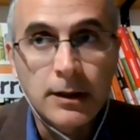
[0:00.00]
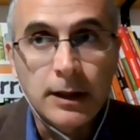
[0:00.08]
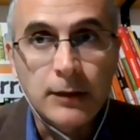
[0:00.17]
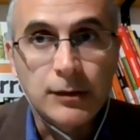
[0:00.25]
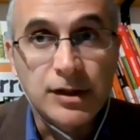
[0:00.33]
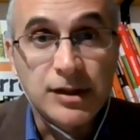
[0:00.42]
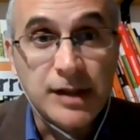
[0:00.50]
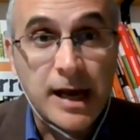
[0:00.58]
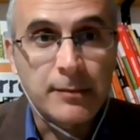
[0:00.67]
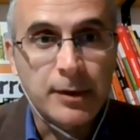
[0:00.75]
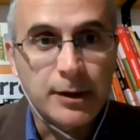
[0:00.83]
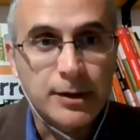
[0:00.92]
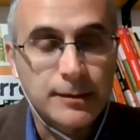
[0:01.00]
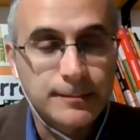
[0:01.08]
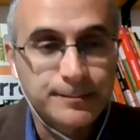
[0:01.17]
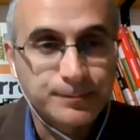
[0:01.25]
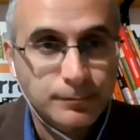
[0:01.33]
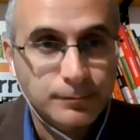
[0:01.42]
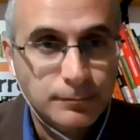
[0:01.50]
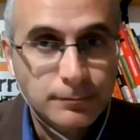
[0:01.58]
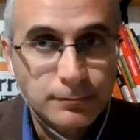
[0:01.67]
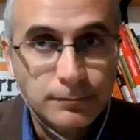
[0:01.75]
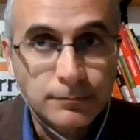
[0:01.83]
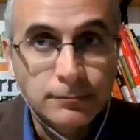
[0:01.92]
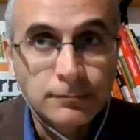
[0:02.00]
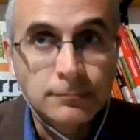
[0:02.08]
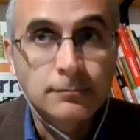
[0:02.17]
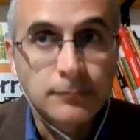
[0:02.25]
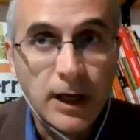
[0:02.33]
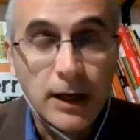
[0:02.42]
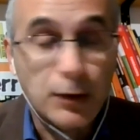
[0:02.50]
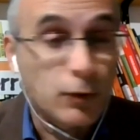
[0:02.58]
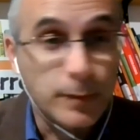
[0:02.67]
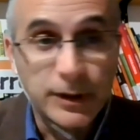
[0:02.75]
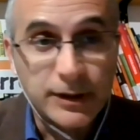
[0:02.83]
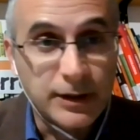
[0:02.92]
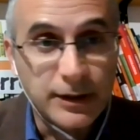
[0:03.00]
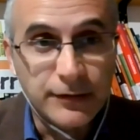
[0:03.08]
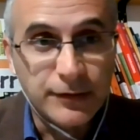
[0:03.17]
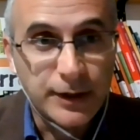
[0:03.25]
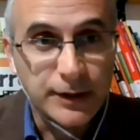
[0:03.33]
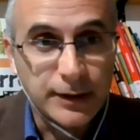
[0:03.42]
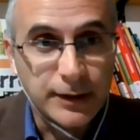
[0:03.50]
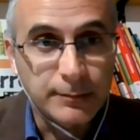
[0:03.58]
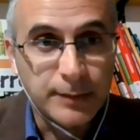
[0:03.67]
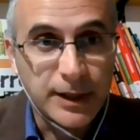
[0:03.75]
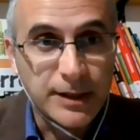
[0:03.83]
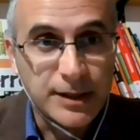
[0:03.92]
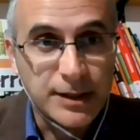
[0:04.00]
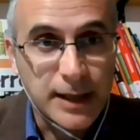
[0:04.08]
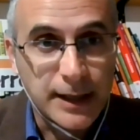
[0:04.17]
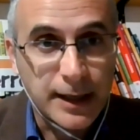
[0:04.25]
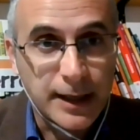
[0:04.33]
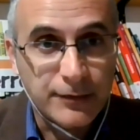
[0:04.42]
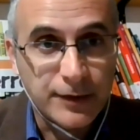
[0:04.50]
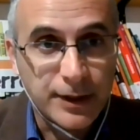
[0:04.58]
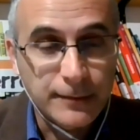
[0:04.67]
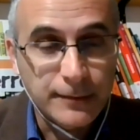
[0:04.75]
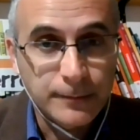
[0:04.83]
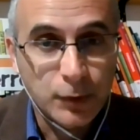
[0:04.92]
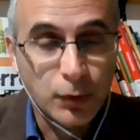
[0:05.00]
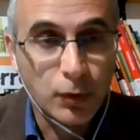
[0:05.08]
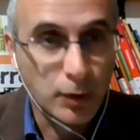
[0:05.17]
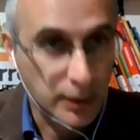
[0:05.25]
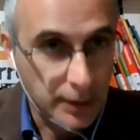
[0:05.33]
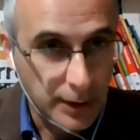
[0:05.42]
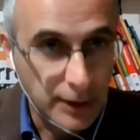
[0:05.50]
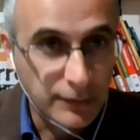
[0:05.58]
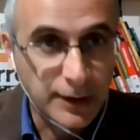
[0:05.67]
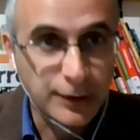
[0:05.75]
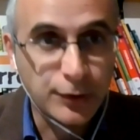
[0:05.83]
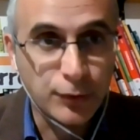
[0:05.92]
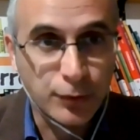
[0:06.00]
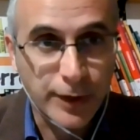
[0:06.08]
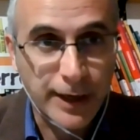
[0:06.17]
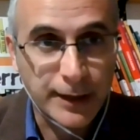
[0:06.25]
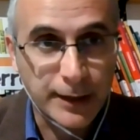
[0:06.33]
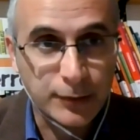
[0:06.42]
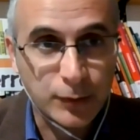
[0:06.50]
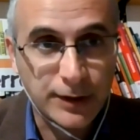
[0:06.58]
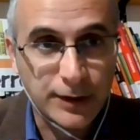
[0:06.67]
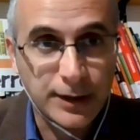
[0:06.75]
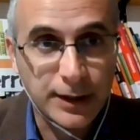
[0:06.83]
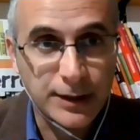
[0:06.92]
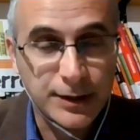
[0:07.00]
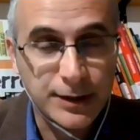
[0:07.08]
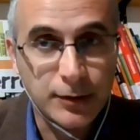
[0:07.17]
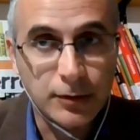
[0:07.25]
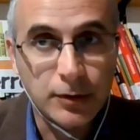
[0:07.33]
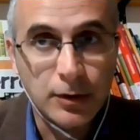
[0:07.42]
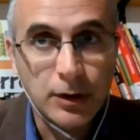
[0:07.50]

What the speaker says: Now, these numbers are completely different in places like Africa or even Ukraine 20 years ago.